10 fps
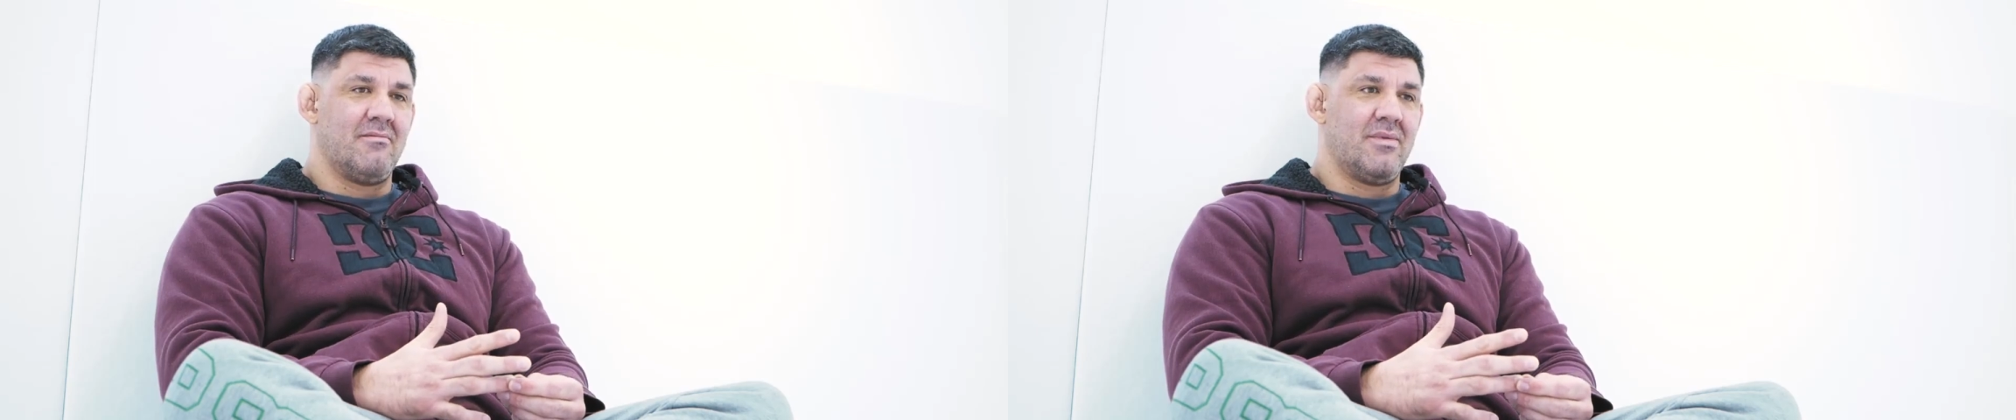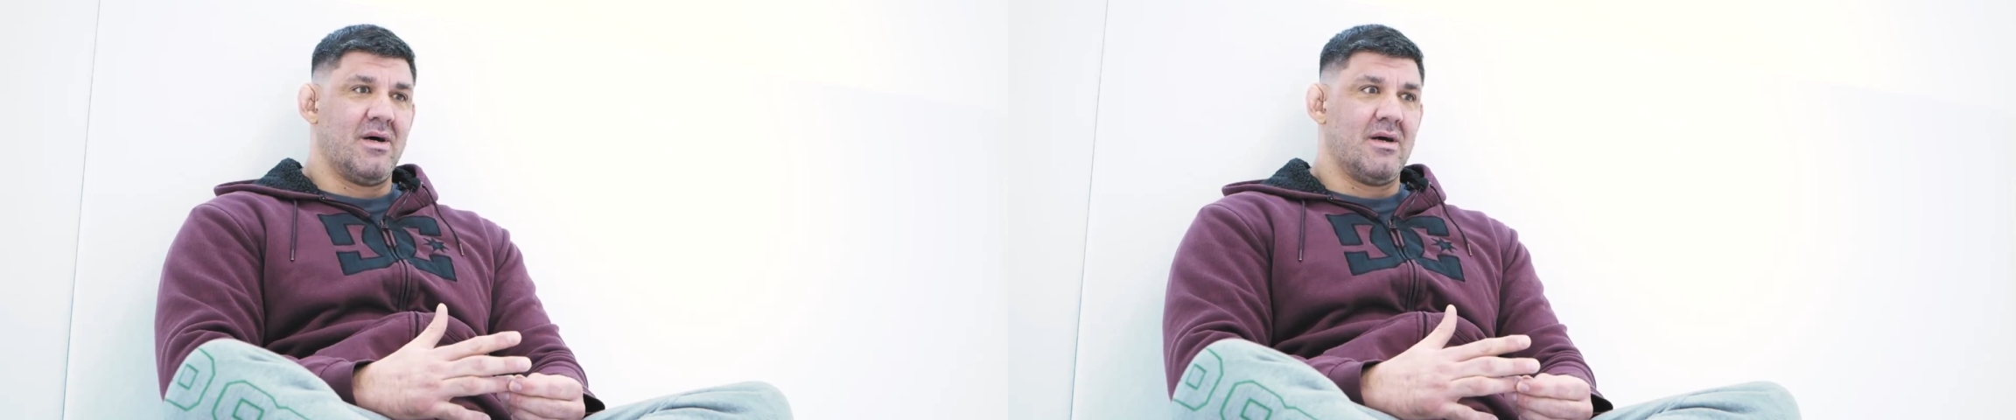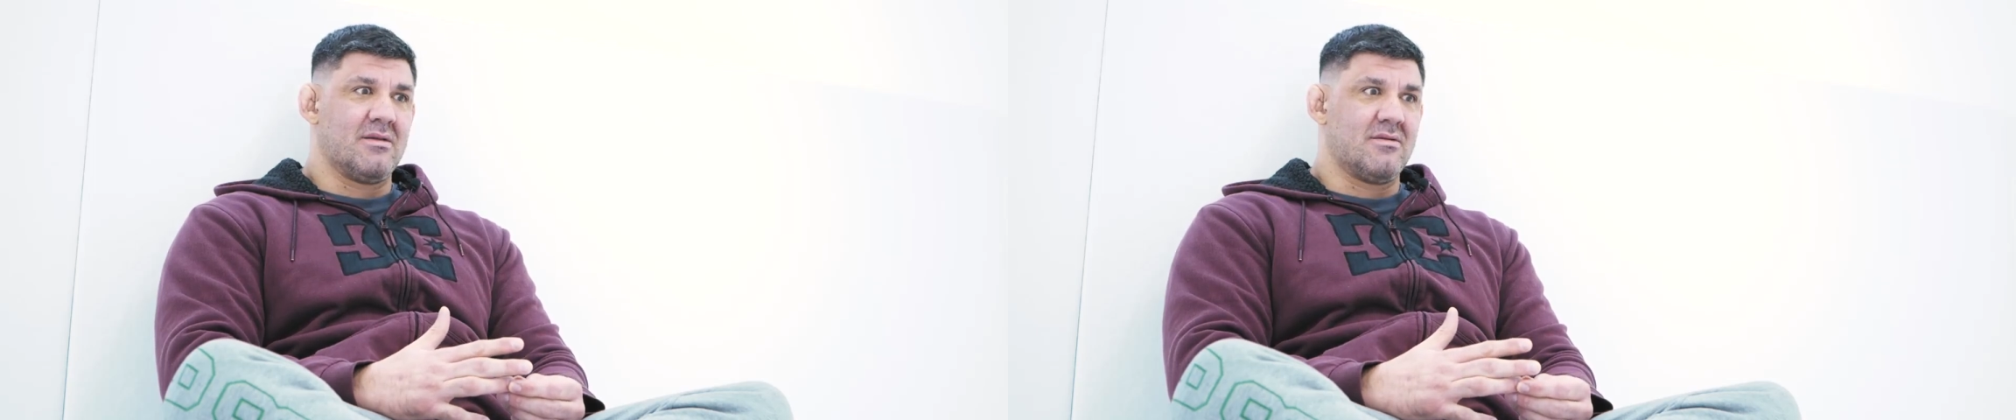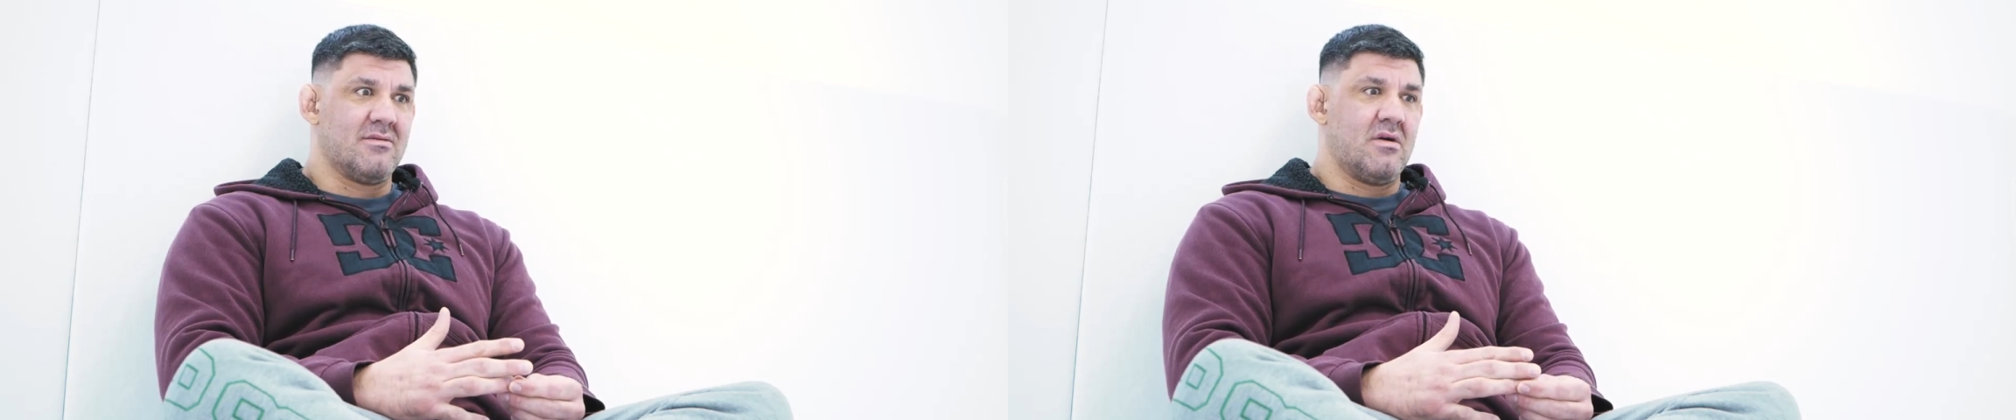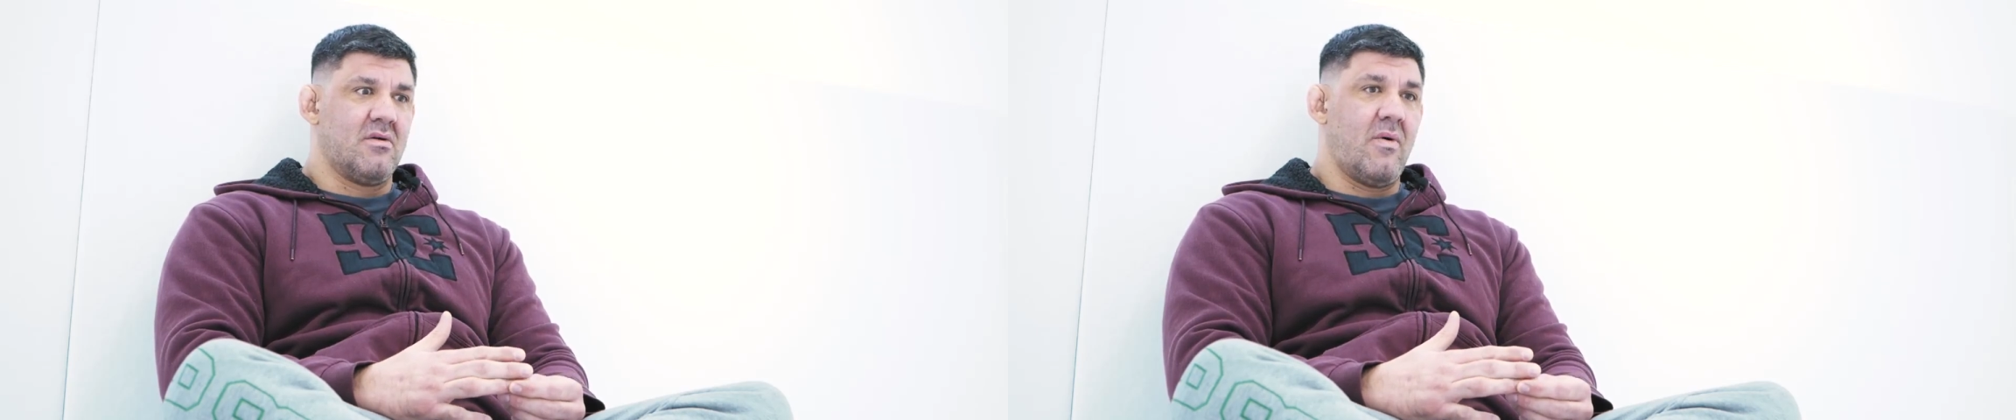but
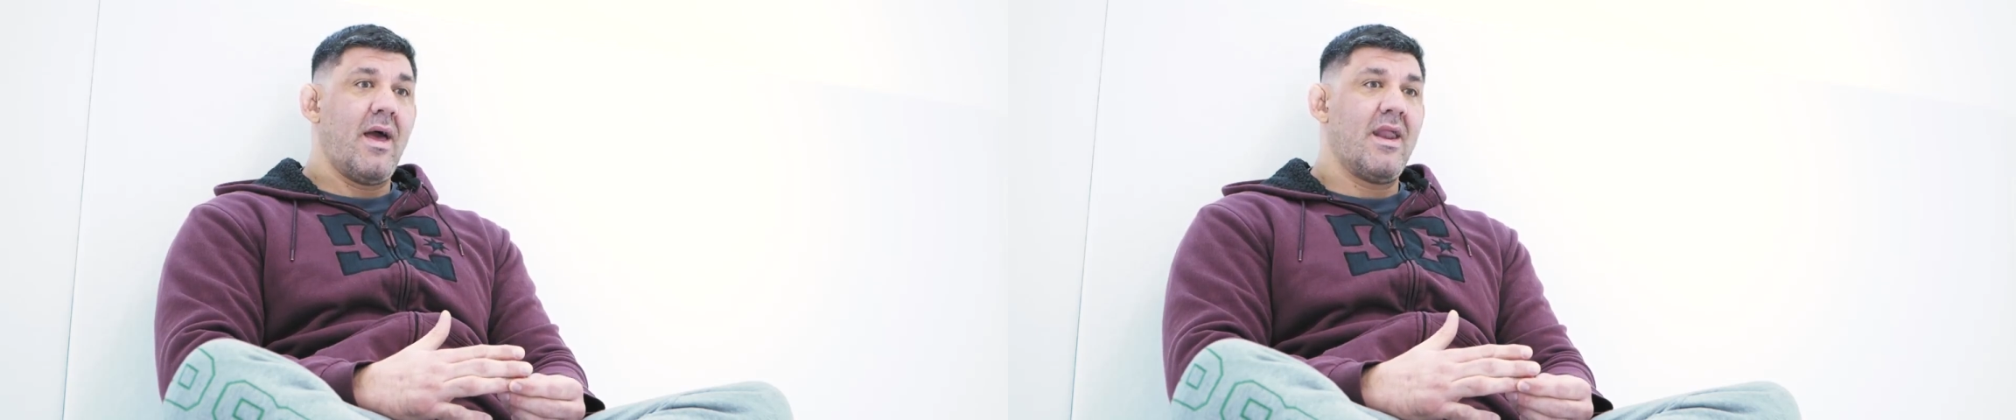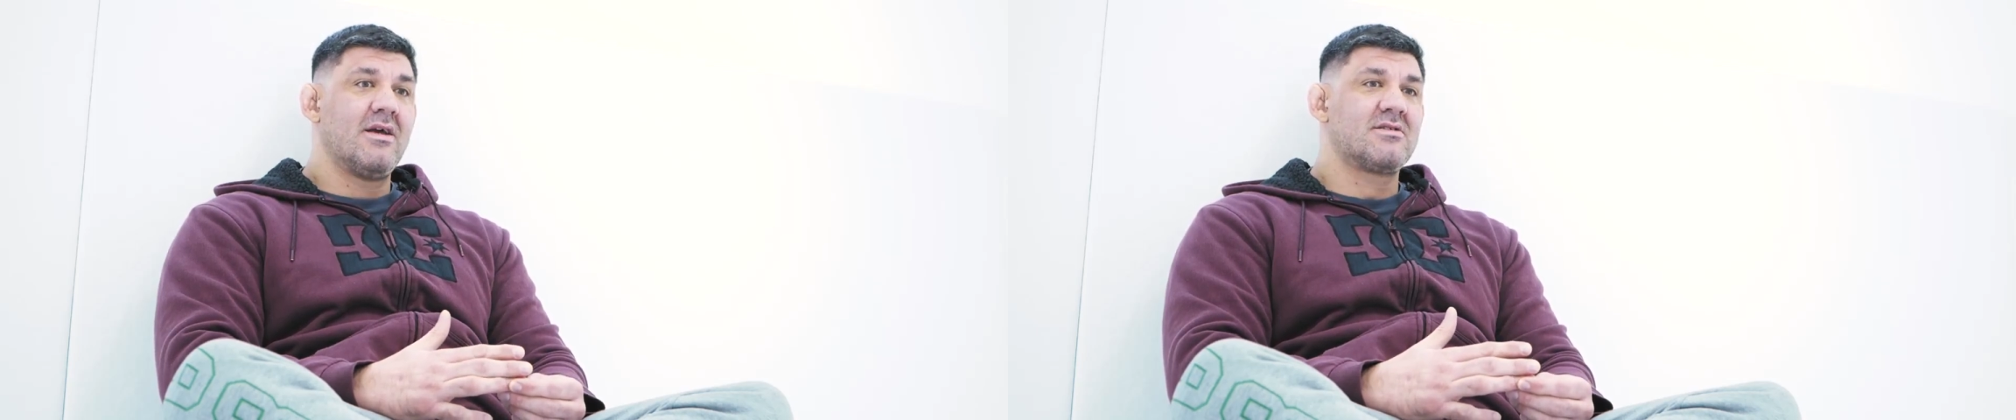when I